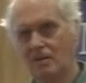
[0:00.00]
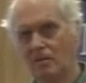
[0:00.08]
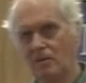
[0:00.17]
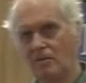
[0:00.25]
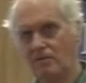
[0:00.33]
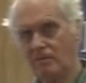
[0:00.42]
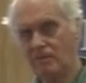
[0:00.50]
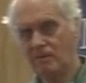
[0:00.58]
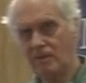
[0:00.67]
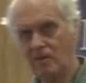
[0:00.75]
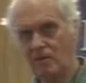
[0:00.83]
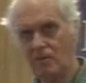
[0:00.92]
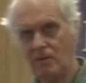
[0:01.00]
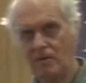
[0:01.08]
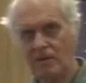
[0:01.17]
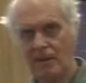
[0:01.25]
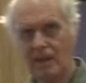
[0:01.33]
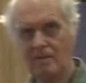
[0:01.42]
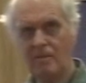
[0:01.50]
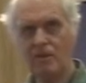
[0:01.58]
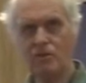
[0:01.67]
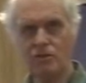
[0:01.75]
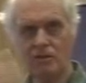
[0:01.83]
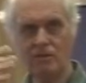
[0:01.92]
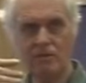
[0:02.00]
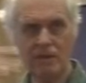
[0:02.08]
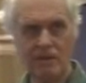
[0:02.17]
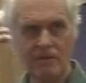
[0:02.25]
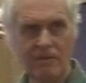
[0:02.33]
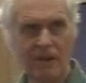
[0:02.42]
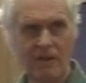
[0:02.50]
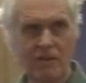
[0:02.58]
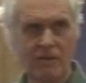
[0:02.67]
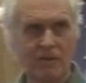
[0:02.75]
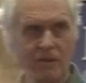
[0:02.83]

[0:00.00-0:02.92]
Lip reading: we get emotional, it fires off,